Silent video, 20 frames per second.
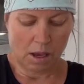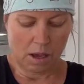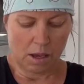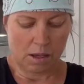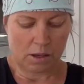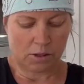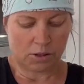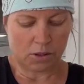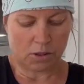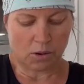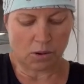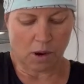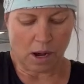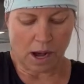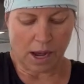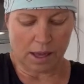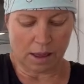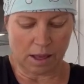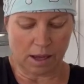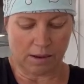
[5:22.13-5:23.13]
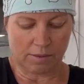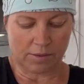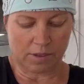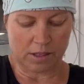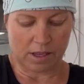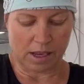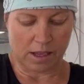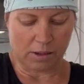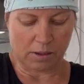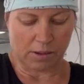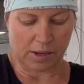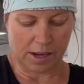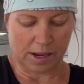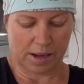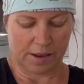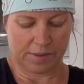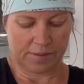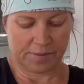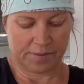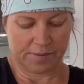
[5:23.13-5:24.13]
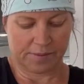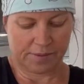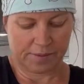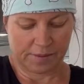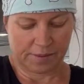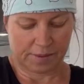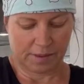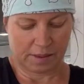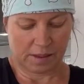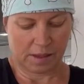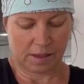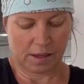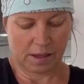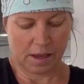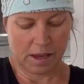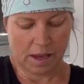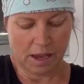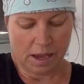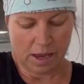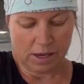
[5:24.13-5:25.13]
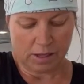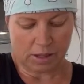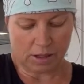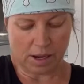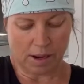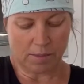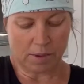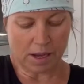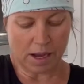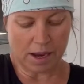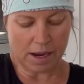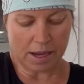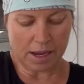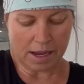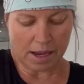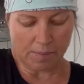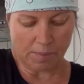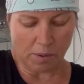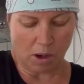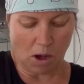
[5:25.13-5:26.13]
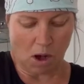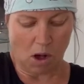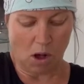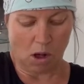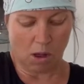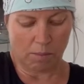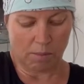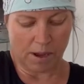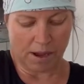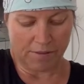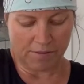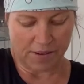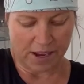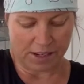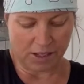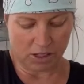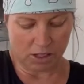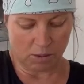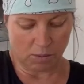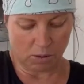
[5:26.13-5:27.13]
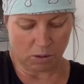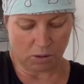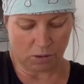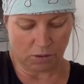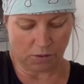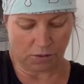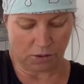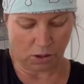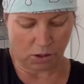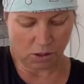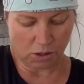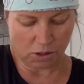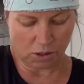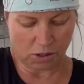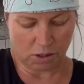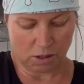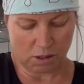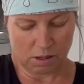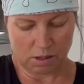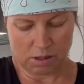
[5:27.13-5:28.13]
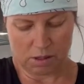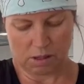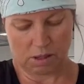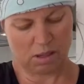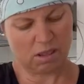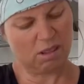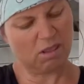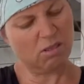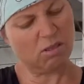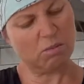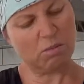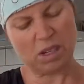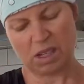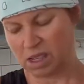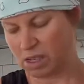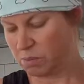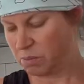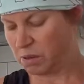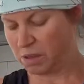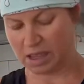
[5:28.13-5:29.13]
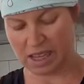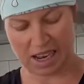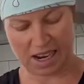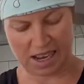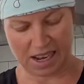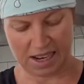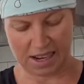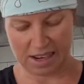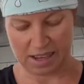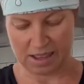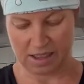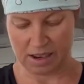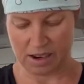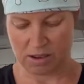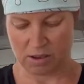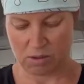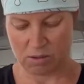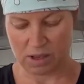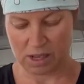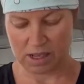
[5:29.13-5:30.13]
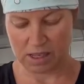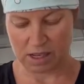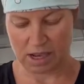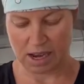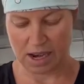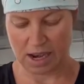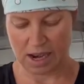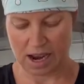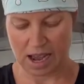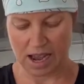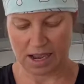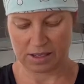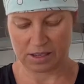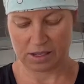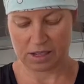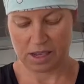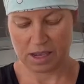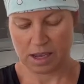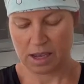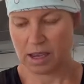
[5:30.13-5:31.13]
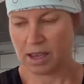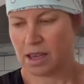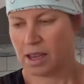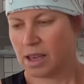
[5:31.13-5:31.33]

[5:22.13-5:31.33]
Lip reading: So I love celery. So I'm cutting up all my vegetables first. Ooh, I'm not gonna put that end in there though, that's kind of nasty.